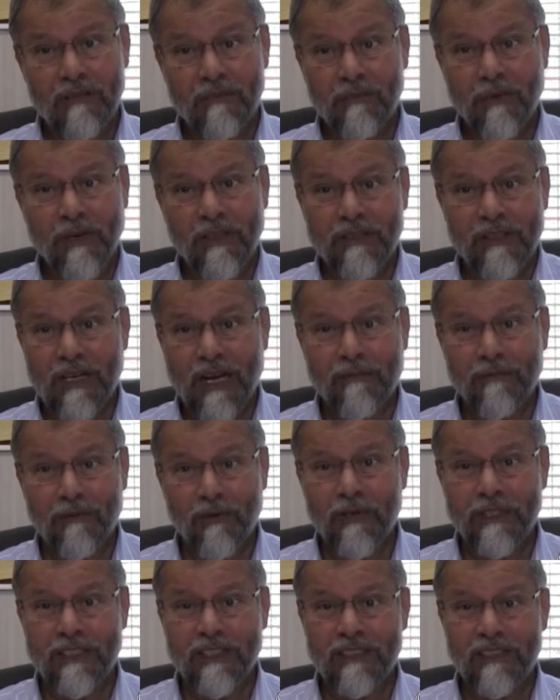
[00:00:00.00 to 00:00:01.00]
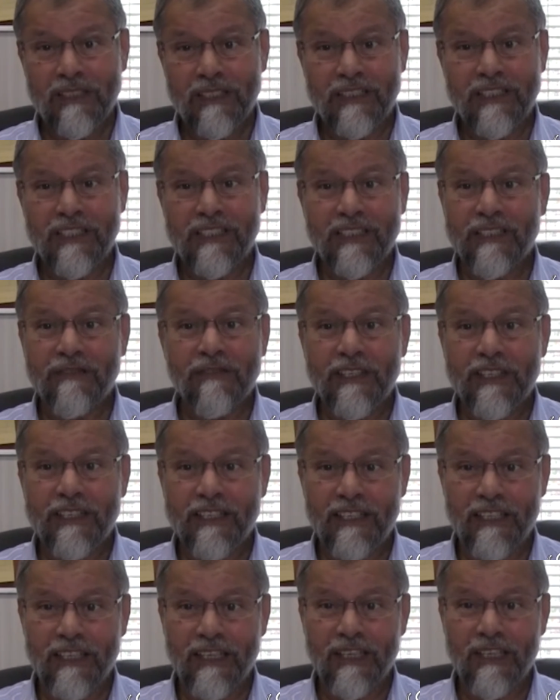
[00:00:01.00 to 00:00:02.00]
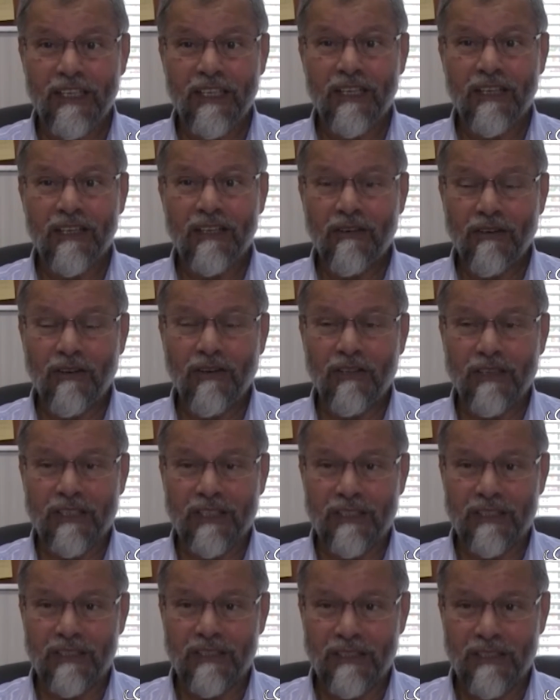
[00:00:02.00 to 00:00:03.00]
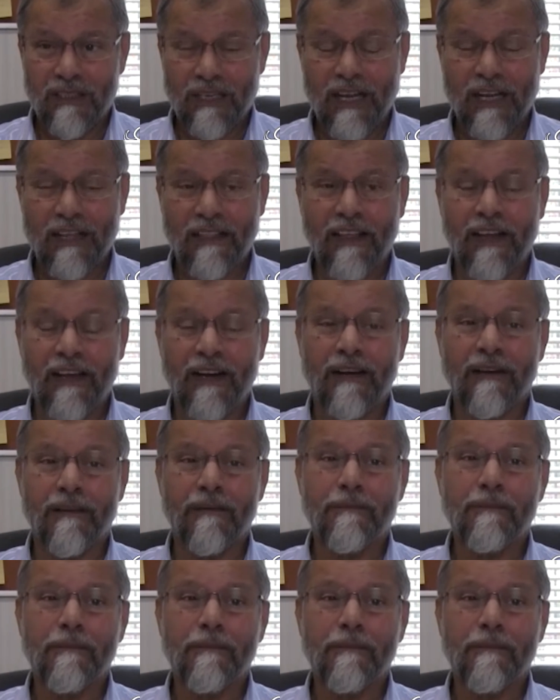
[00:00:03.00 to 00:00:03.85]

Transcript: But of course, it is definitely not like that.